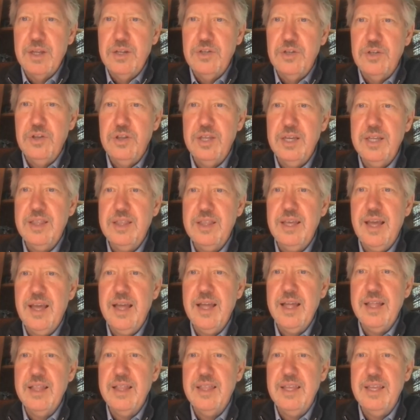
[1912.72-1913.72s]
Do you think
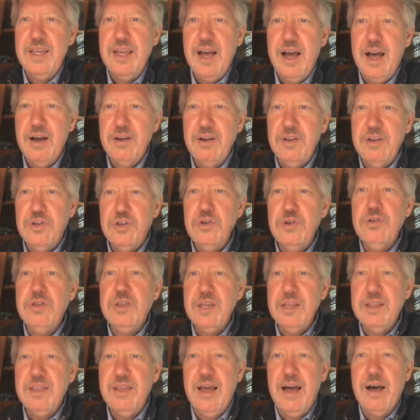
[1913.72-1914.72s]
the the do you
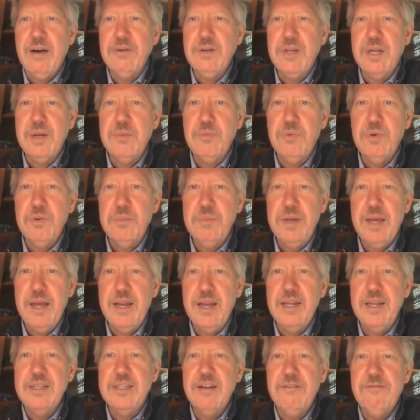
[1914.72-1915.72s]
think the outcome would be
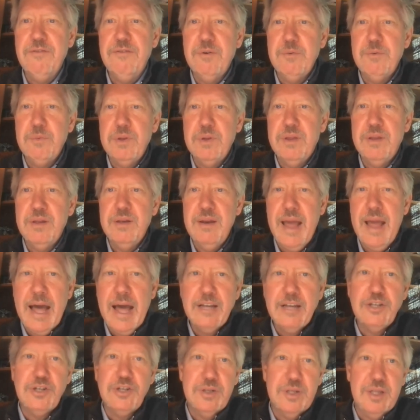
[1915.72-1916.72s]
any different with
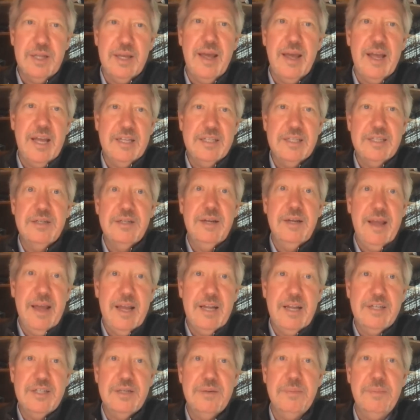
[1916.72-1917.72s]
naturally aged
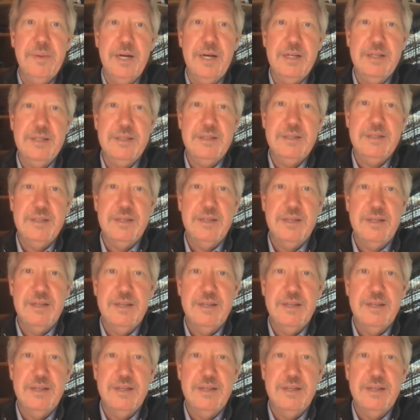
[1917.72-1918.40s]
aged mice?